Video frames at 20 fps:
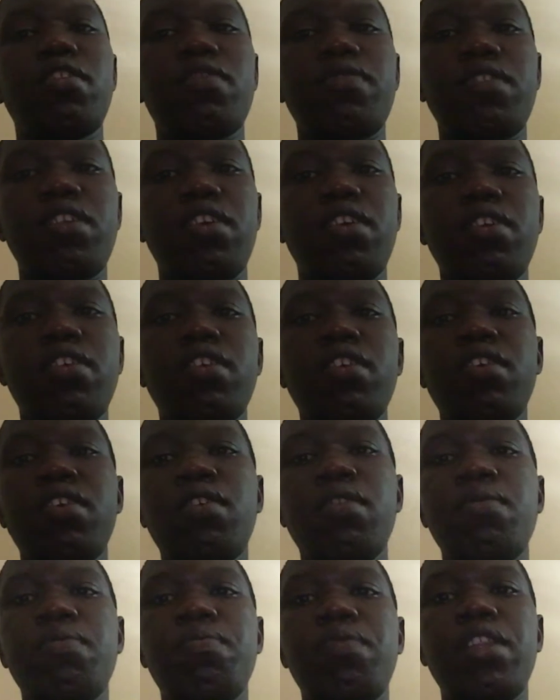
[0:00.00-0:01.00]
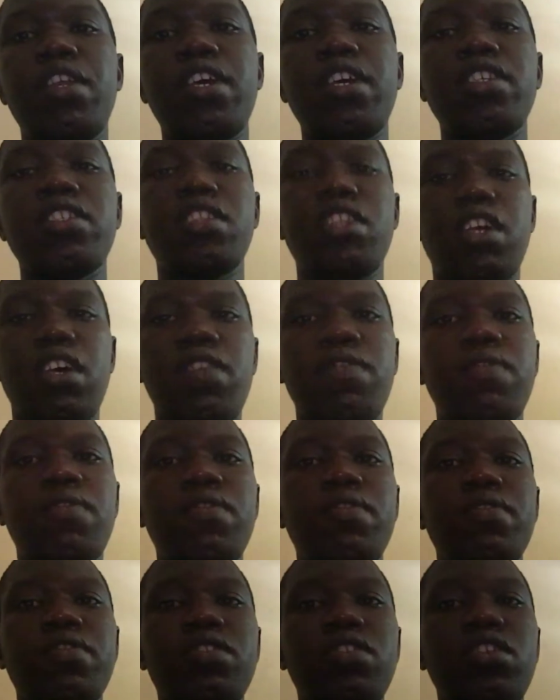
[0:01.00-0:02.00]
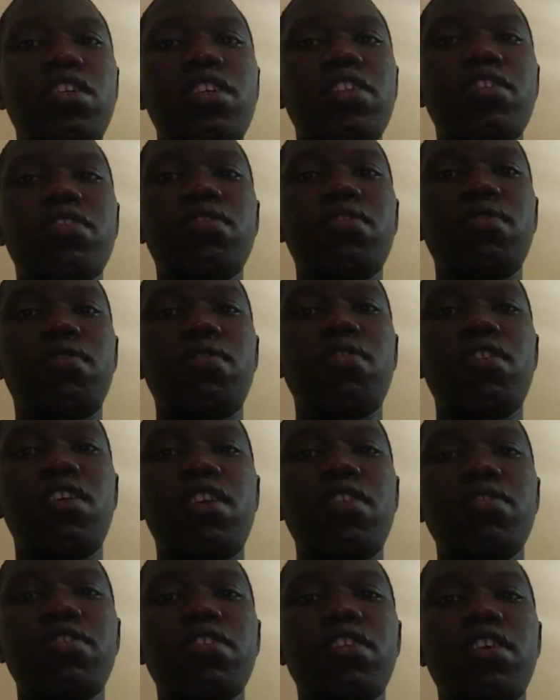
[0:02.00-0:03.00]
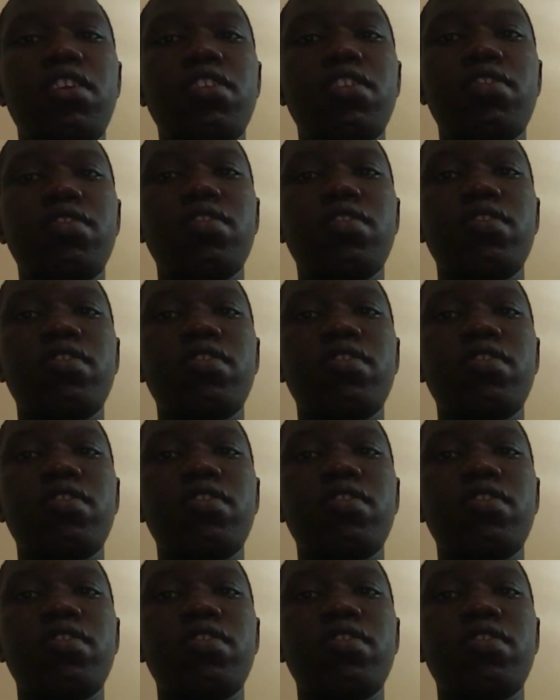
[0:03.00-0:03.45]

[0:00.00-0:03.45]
of the players have chance to go outside, you know.